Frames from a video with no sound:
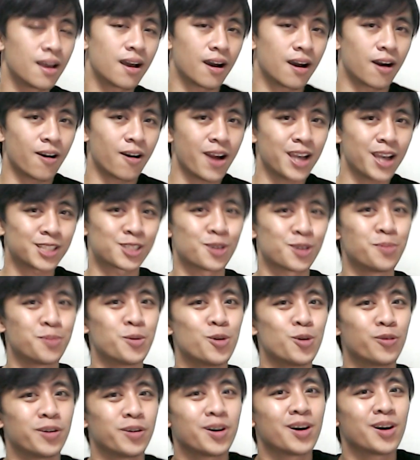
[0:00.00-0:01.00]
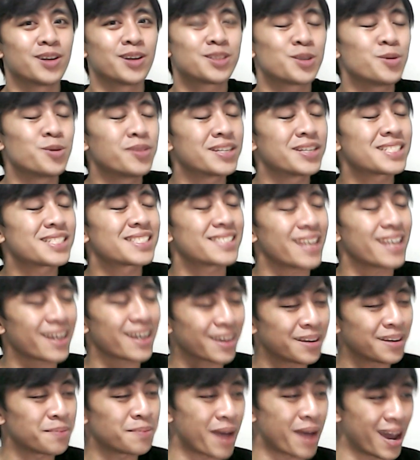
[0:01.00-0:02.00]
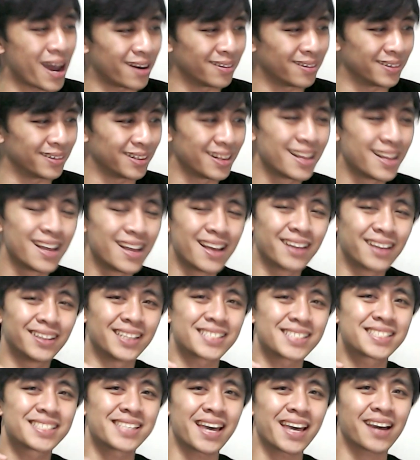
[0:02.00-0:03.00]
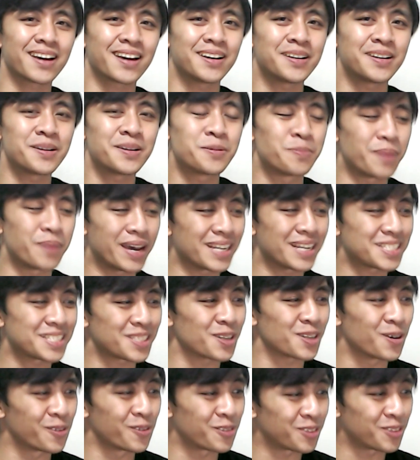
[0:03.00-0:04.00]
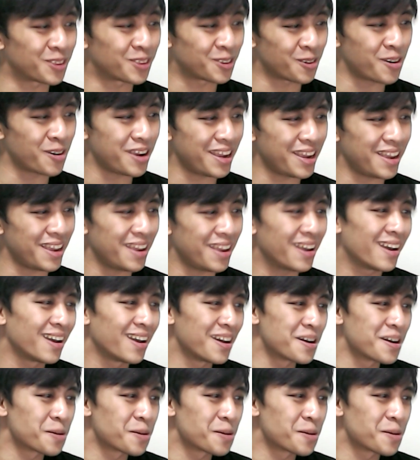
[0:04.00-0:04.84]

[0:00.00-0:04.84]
Alright, so moving on to the second battle, the second best of 3.